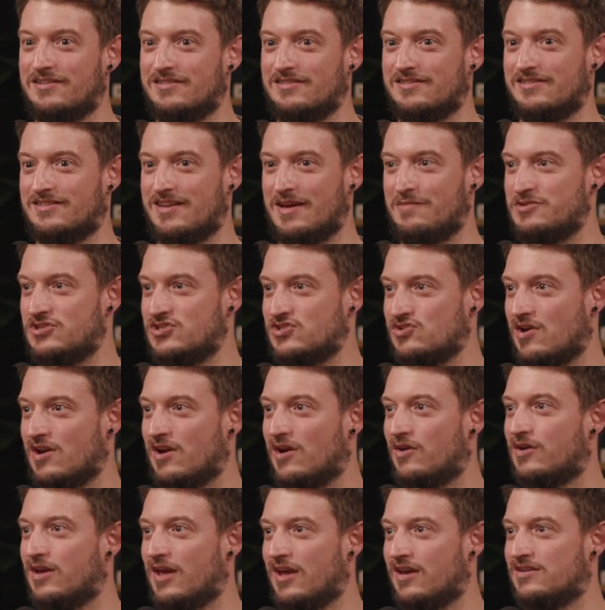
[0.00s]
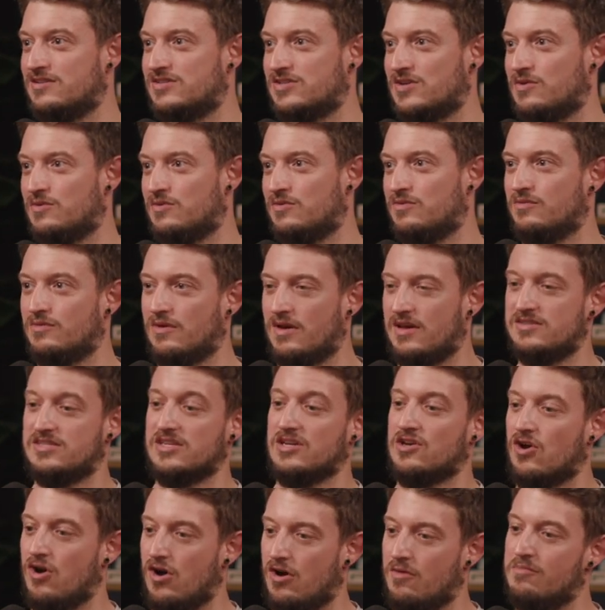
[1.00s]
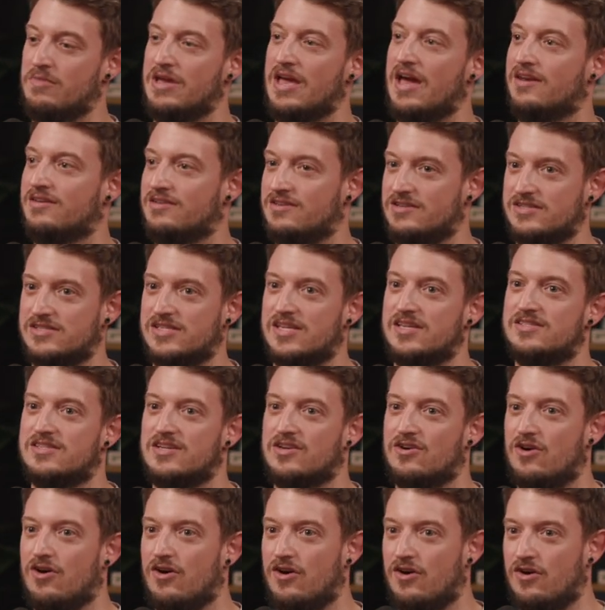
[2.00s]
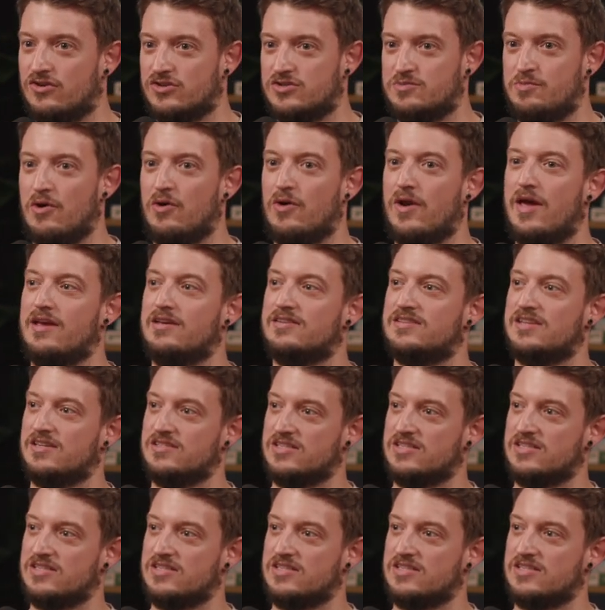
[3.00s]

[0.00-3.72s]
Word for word: and demonstrate, okay, so has it got meanders? Has it got oxbow lakes?